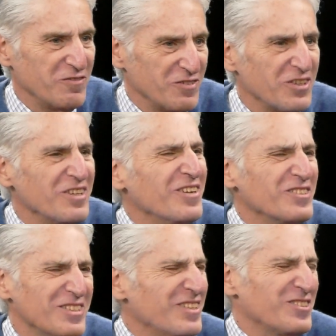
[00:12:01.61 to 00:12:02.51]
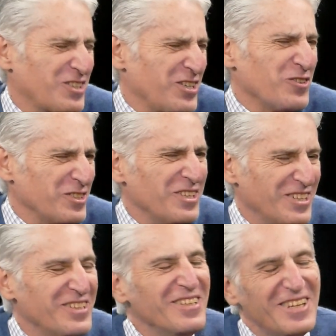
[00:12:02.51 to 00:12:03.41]
it, was, it was cute.
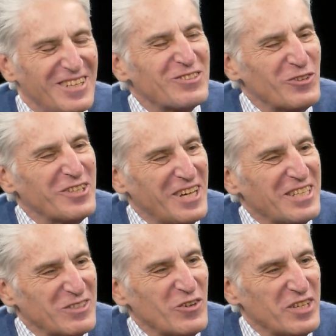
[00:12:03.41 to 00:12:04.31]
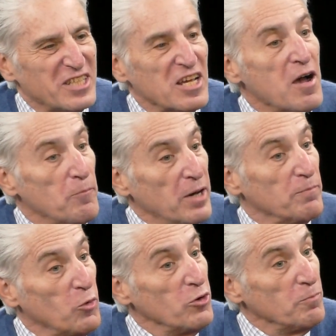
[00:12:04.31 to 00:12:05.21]
Nice. Yeah, yeah it was very nice? nice? Very nice. But
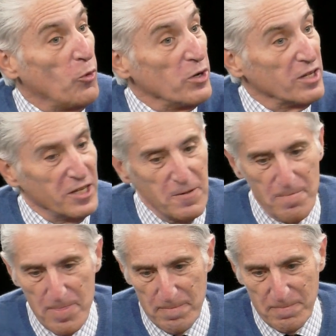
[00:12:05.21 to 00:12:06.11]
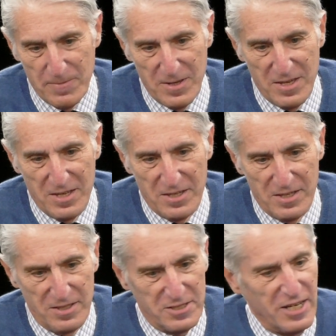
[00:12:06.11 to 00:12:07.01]
more importantly,
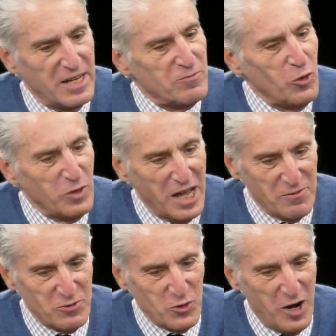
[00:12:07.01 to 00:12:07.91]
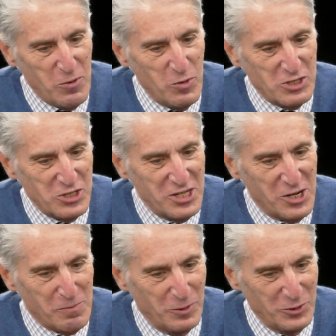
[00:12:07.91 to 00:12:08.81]
see, I have no life, so I read
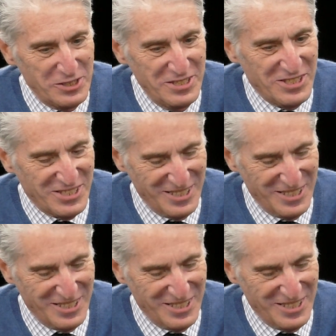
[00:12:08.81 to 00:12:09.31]
synagogue bulletins.